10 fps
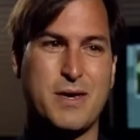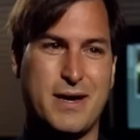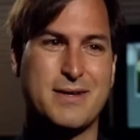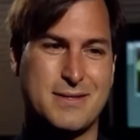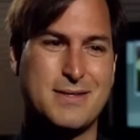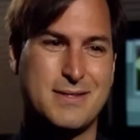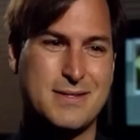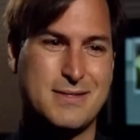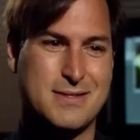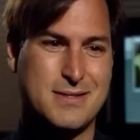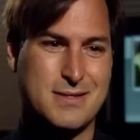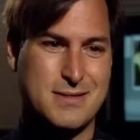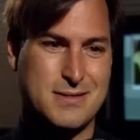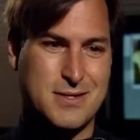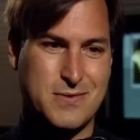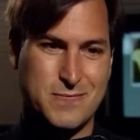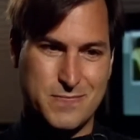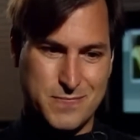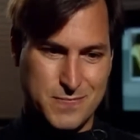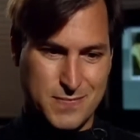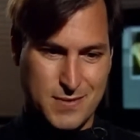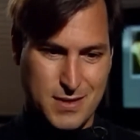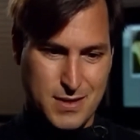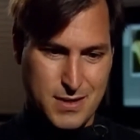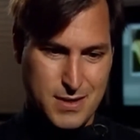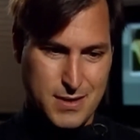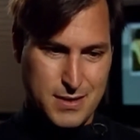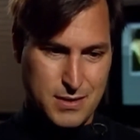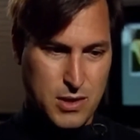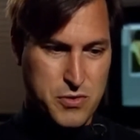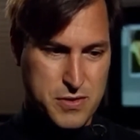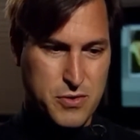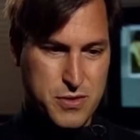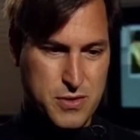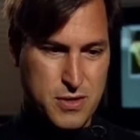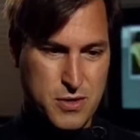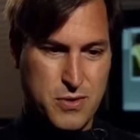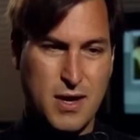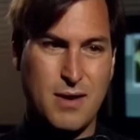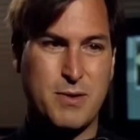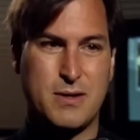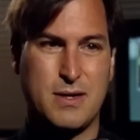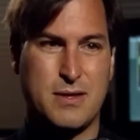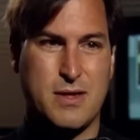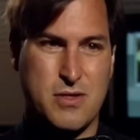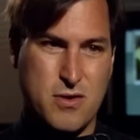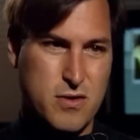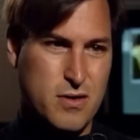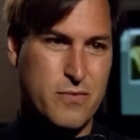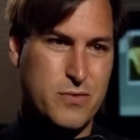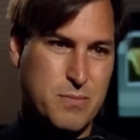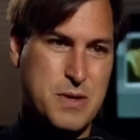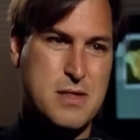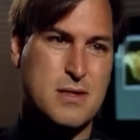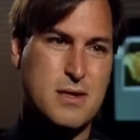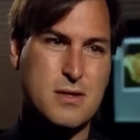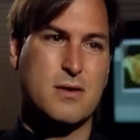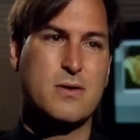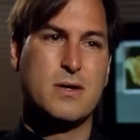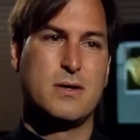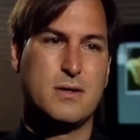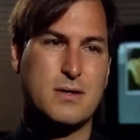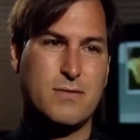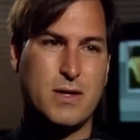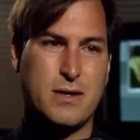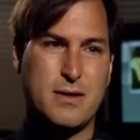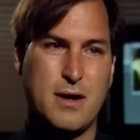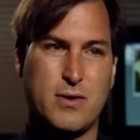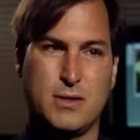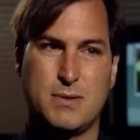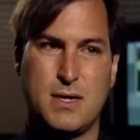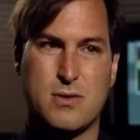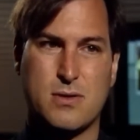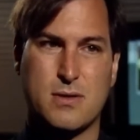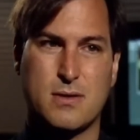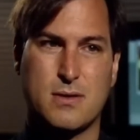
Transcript: Yeah. So. Um, Lotus Notes is, is okay, but it, it starts off with a PC, so you have a lot of the inherent limitations.